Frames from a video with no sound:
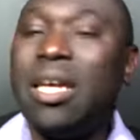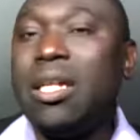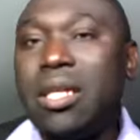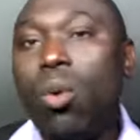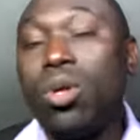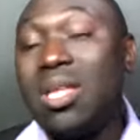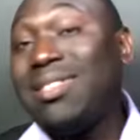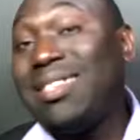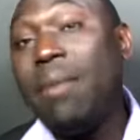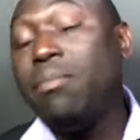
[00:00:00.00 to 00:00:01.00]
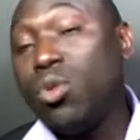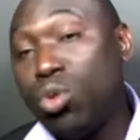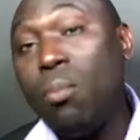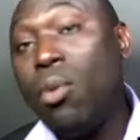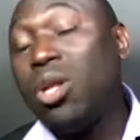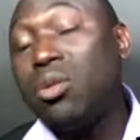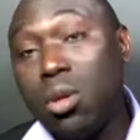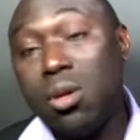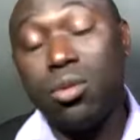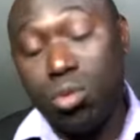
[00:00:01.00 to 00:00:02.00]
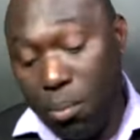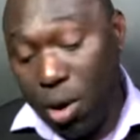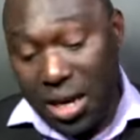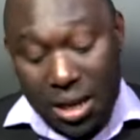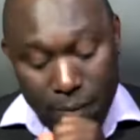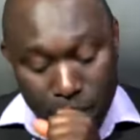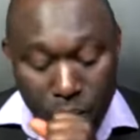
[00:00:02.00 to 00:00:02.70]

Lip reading: There was a time somebody,